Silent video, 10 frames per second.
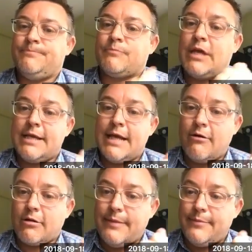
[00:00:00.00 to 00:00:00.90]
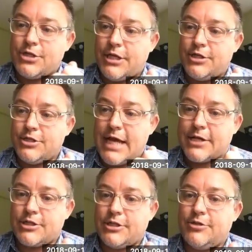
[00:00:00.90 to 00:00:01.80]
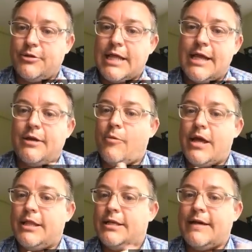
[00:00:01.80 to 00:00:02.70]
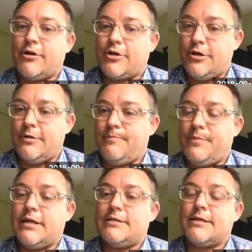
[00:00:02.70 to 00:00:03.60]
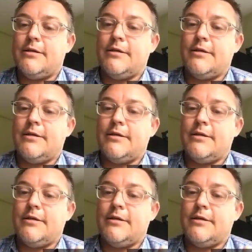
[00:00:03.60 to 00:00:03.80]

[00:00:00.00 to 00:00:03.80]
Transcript: And now climate change is actually doing that in a way that never could, because